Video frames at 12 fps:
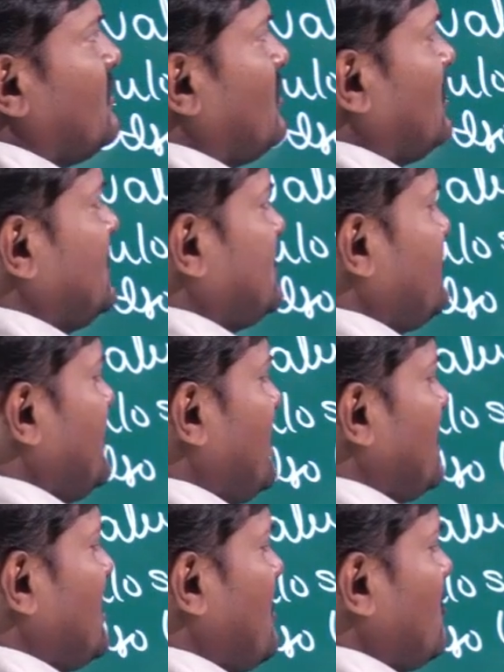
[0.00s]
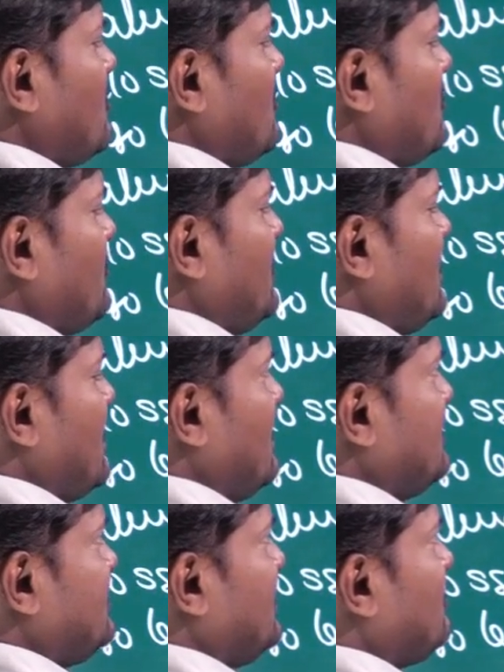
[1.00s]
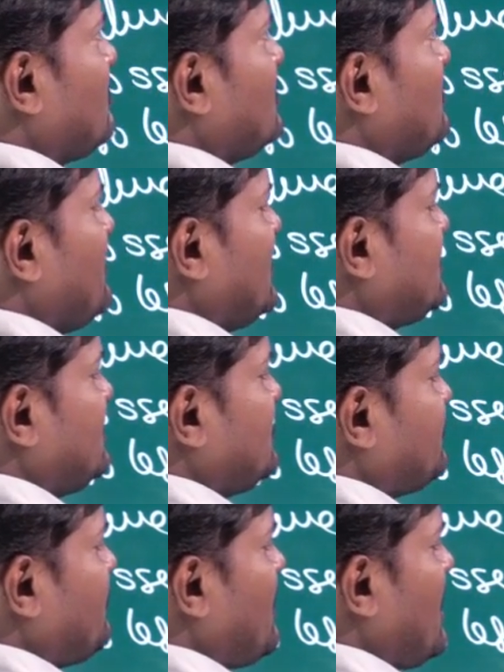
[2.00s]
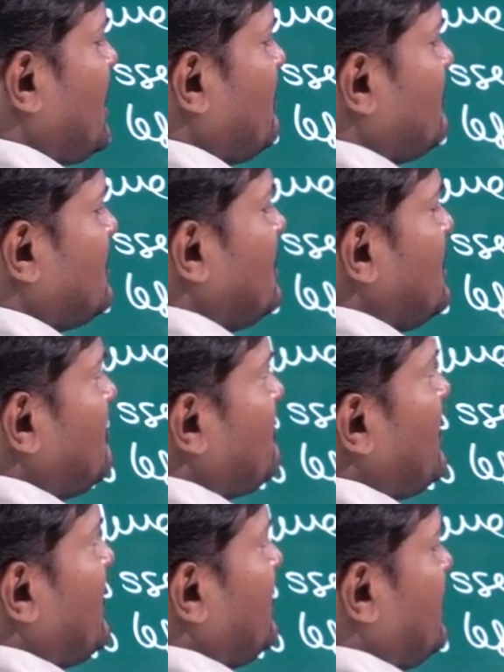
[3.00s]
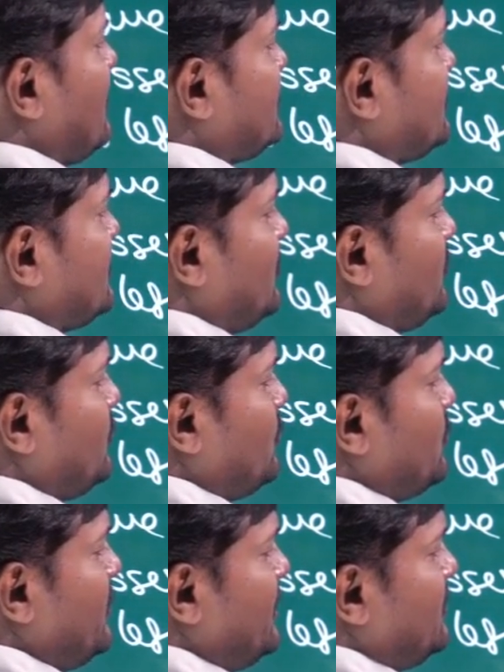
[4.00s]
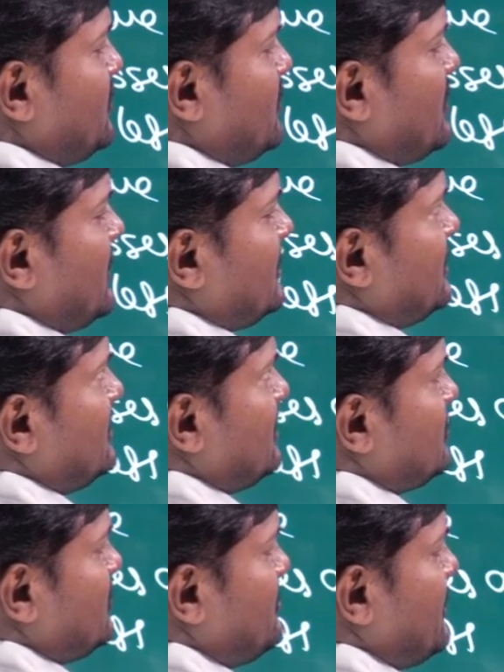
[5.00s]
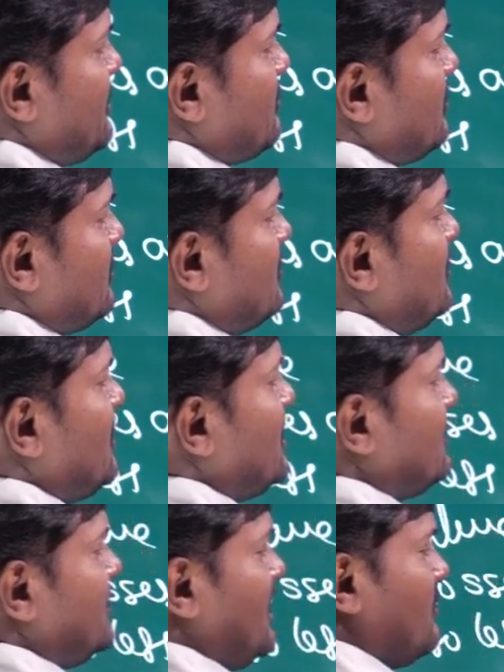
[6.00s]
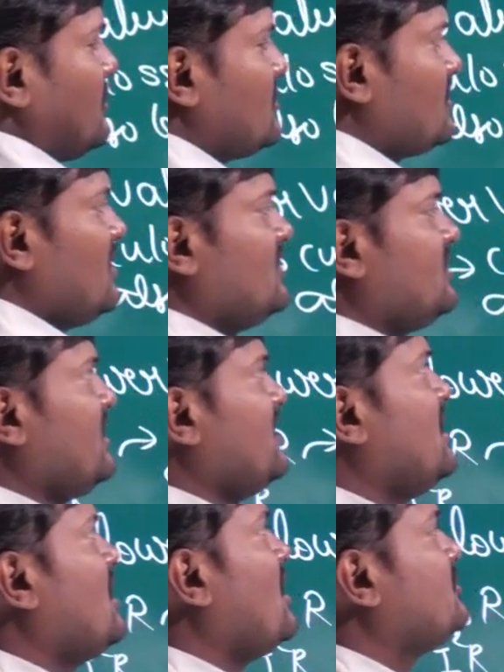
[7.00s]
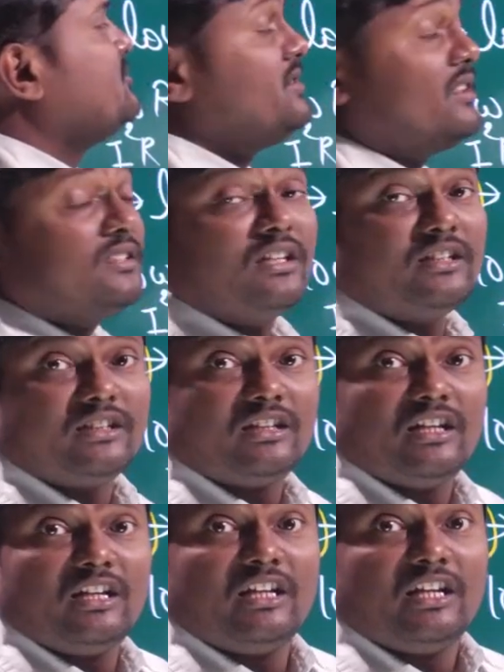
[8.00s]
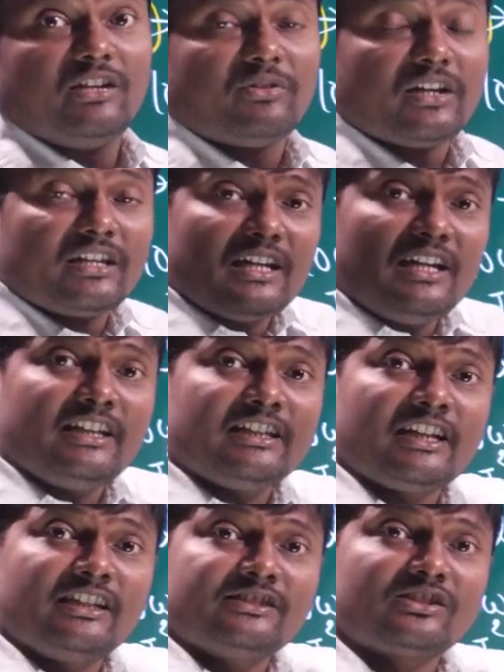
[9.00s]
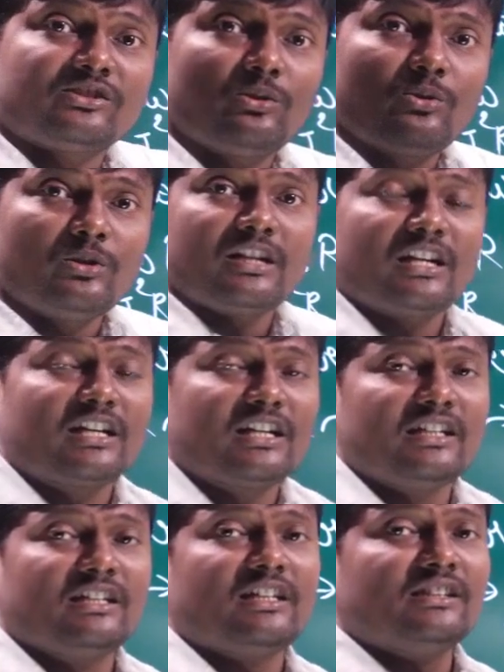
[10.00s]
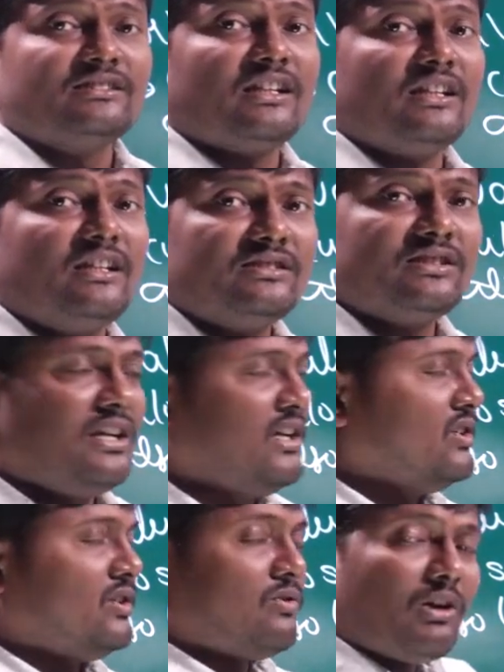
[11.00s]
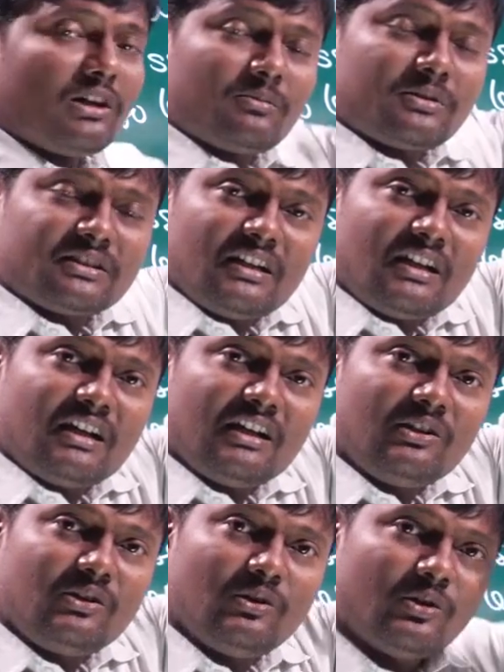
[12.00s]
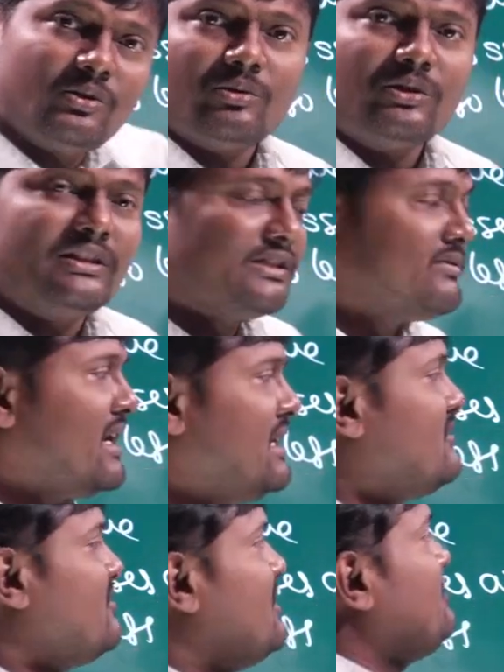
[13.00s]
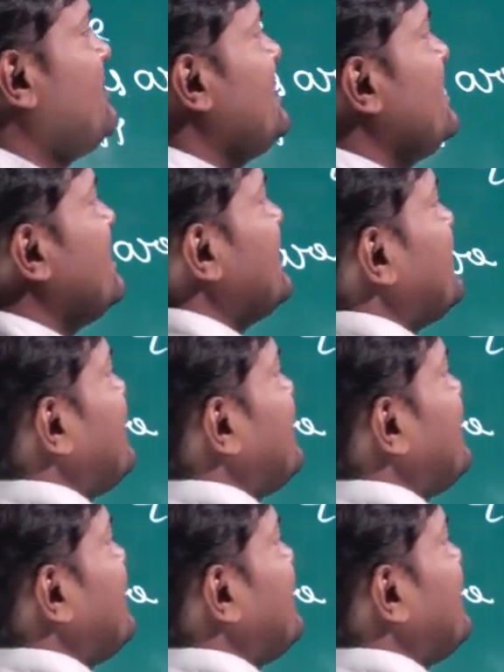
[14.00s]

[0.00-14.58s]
What is the VL now? VL is equal to Vs is 5 minus 2 into 1, that should be equal to 3 volts. See, observe that if IL increases, load current increases, whatever the load voltage value will be